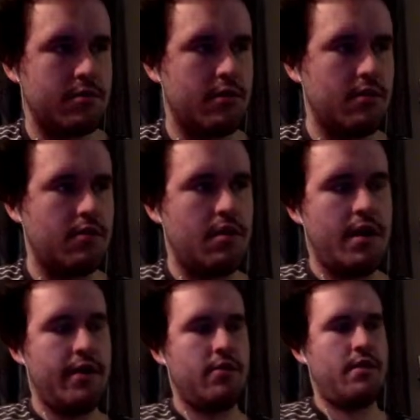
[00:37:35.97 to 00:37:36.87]
So
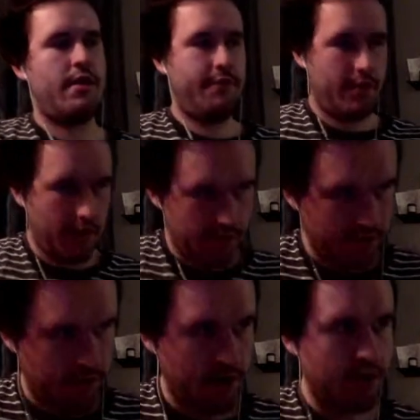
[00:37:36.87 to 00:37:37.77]
I don't have any
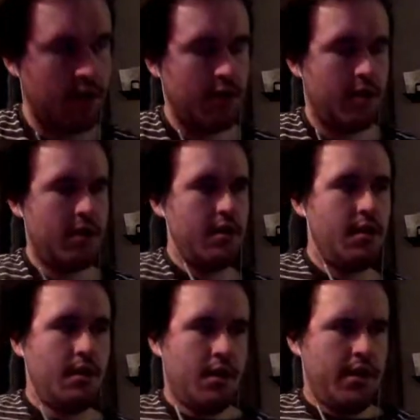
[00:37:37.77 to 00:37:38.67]
other
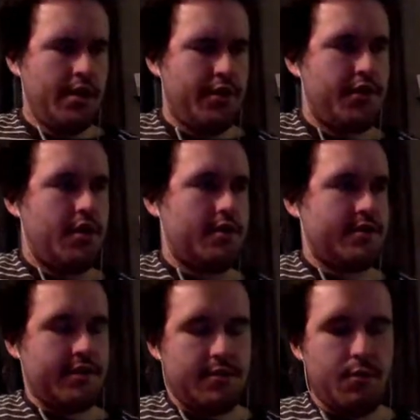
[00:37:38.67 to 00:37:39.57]

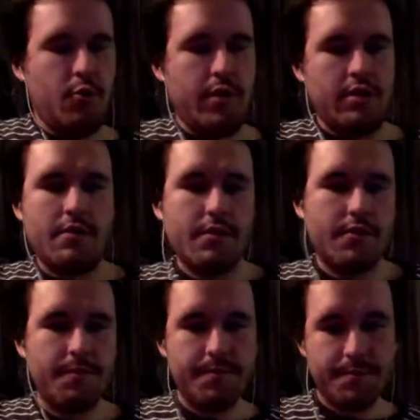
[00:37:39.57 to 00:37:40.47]
thoughts at the moment.
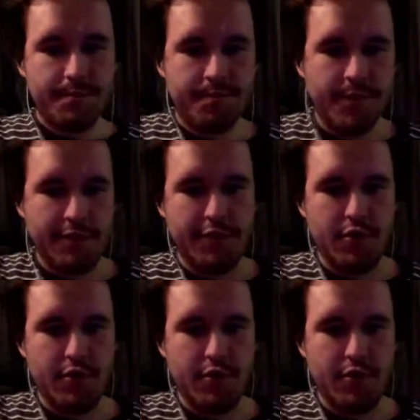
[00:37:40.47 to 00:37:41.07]
If